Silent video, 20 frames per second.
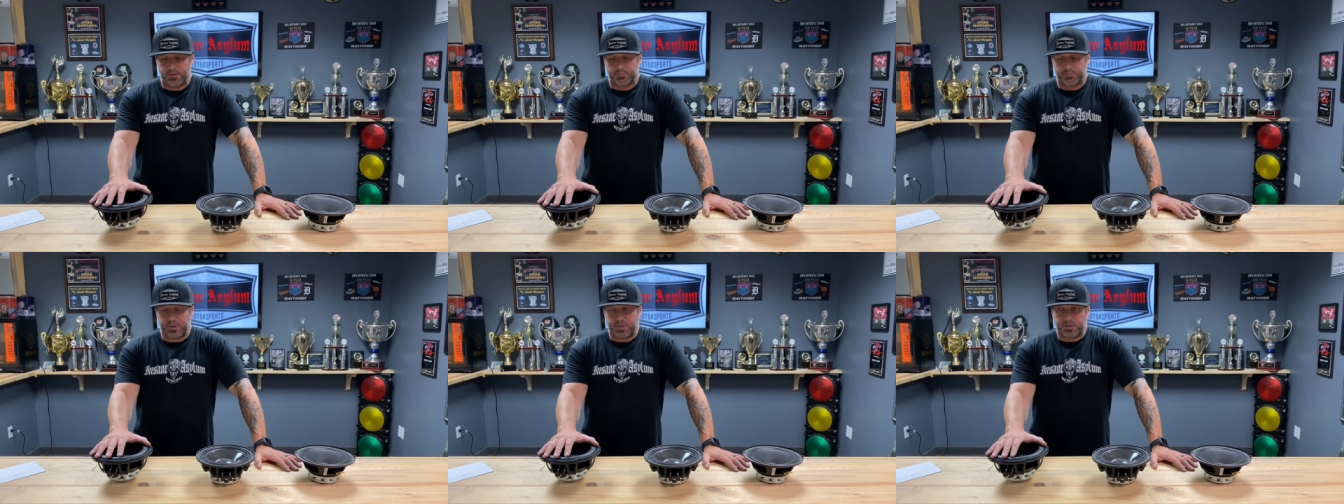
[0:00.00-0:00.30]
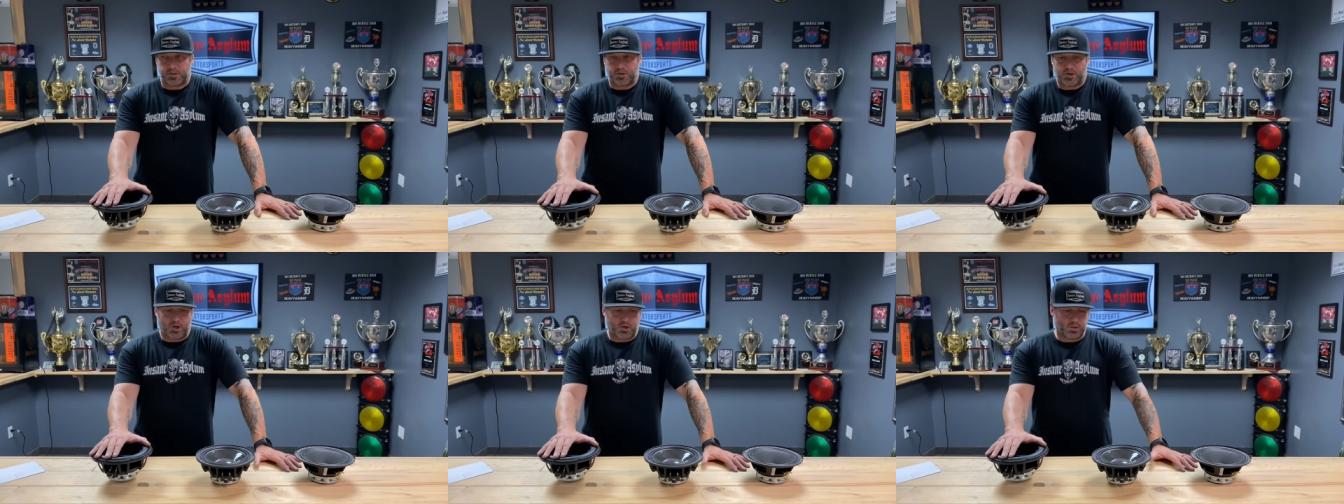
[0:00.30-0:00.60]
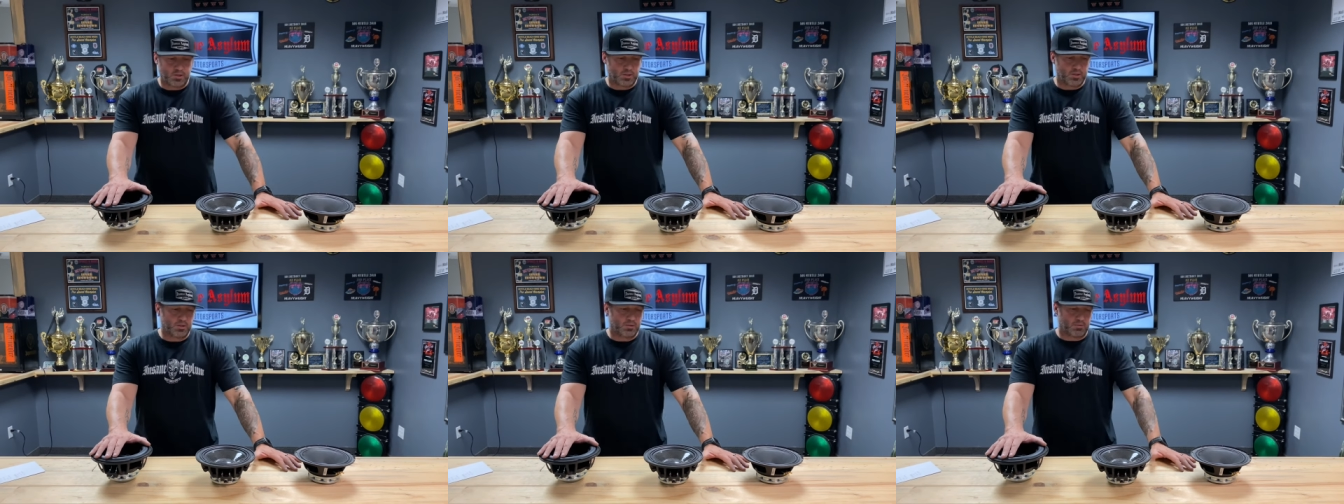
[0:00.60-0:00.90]
but they're
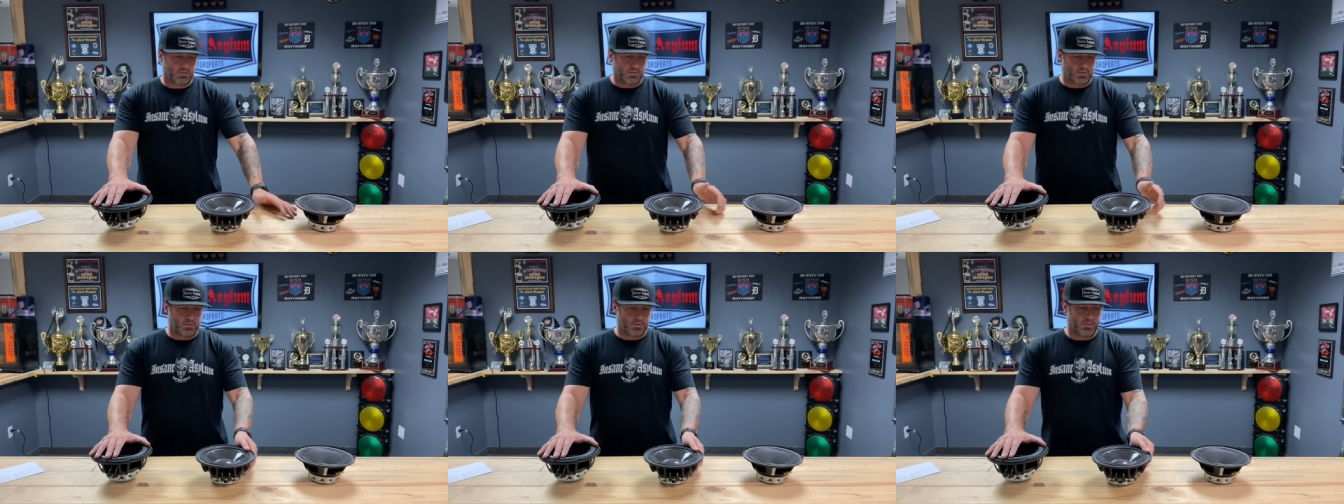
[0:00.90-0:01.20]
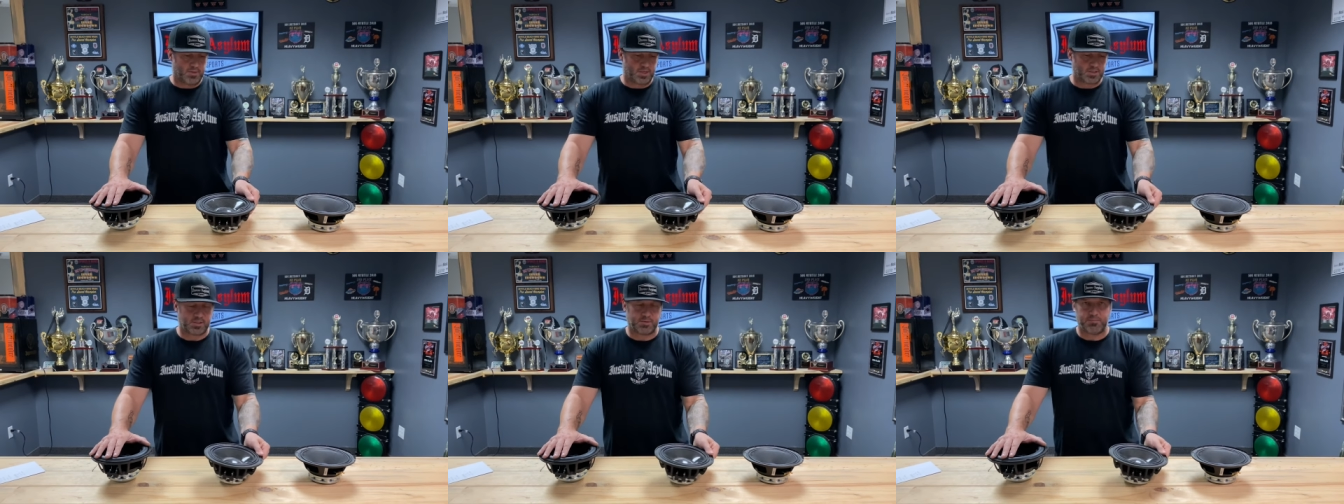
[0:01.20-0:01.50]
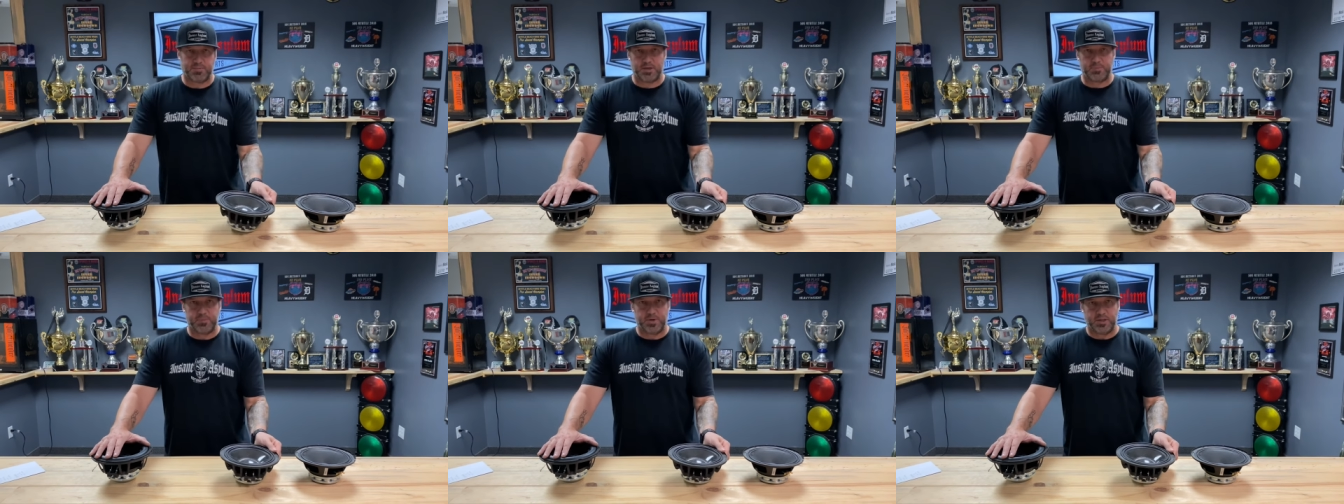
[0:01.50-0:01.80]
calling this a
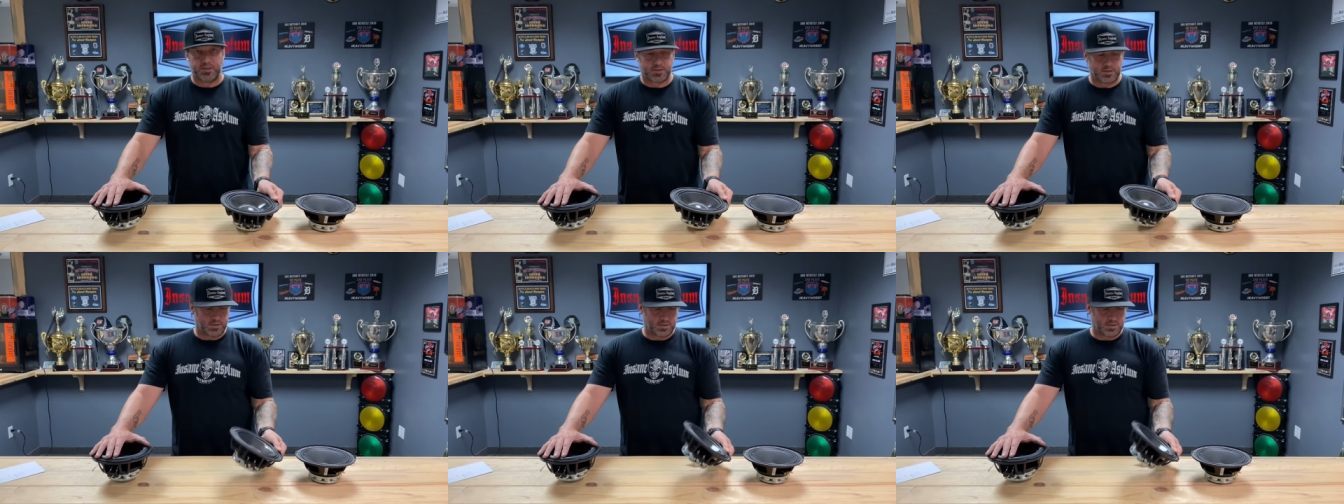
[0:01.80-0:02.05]
mid bass.